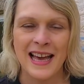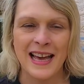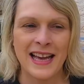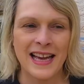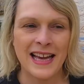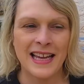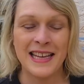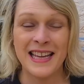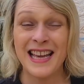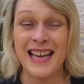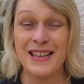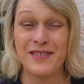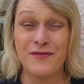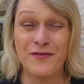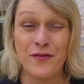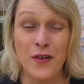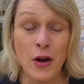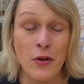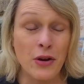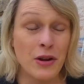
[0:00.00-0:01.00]
and it's
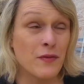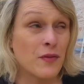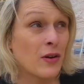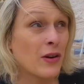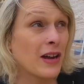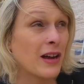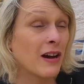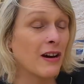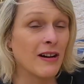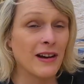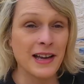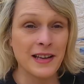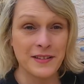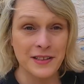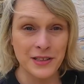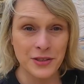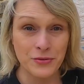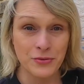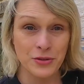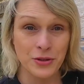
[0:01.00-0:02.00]
very, very high,
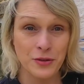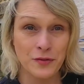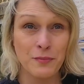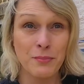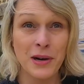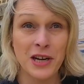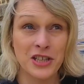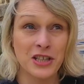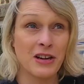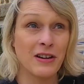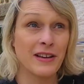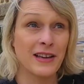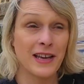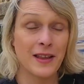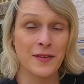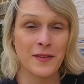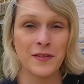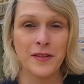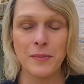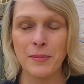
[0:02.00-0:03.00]
this roof, much
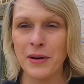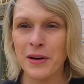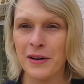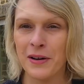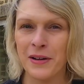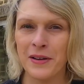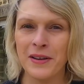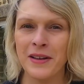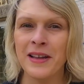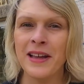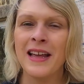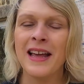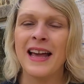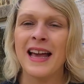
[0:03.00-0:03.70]
higher than the barn.